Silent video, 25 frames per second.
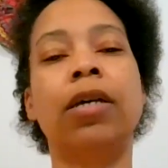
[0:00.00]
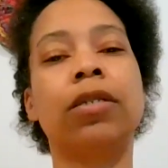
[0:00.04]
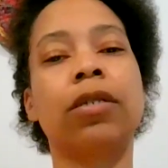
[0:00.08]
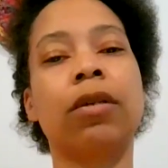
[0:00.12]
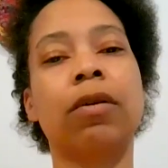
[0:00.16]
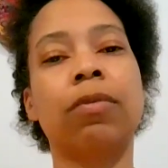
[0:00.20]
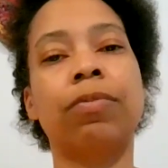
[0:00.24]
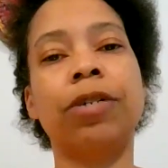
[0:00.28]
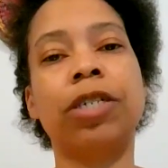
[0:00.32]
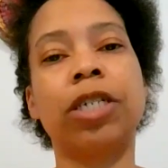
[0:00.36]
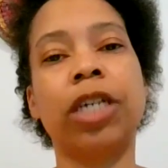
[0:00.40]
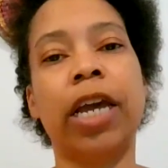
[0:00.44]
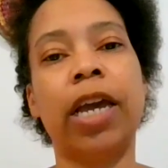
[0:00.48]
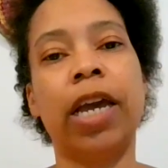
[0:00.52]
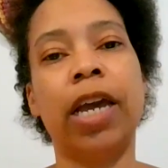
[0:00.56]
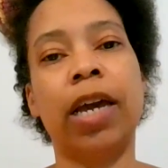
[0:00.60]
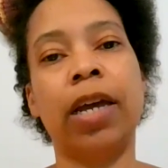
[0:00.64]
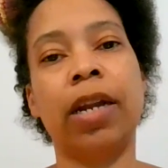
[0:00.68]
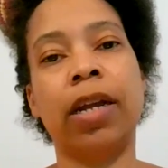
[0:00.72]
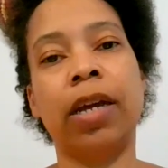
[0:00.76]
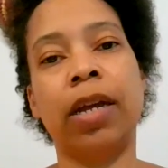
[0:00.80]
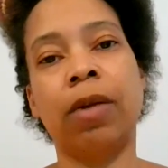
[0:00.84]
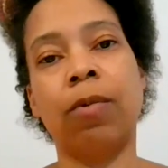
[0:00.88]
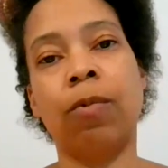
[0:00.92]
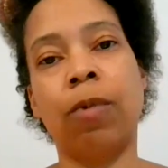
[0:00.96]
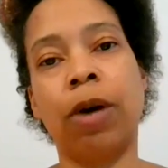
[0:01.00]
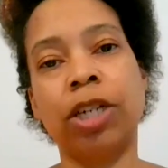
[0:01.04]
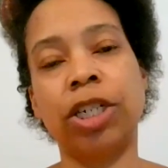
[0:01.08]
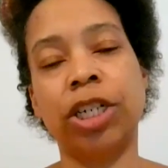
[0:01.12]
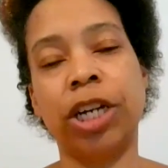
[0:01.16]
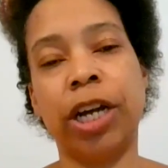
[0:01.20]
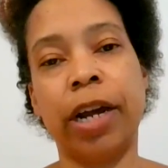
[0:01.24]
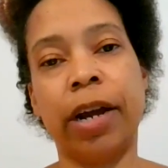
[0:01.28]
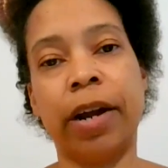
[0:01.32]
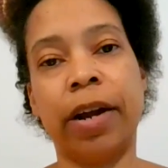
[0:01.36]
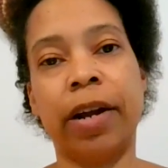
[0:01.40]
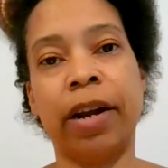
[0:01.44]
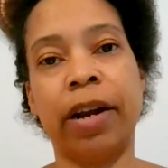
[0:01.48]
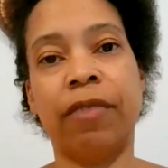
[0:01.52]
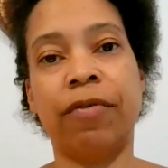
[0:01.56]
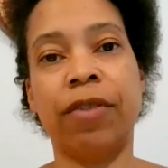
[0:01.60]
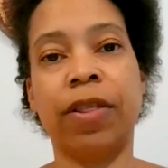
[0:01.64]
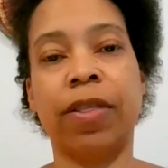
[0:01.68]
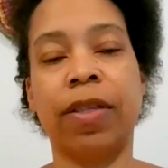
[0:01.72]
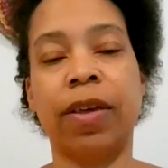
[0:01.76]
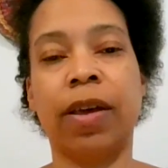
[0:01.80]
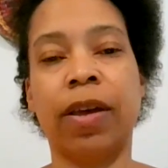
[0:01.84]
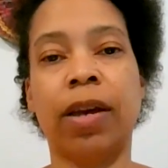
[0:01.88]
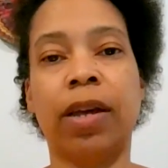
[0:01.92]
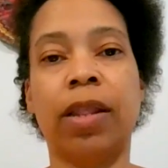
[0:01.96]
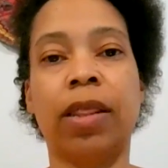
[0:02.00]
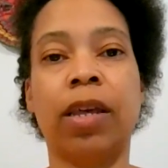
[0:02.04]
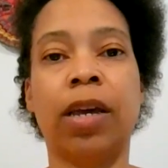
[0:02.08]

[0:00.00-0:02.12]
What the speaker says: So put your head in and wash your hair and everything.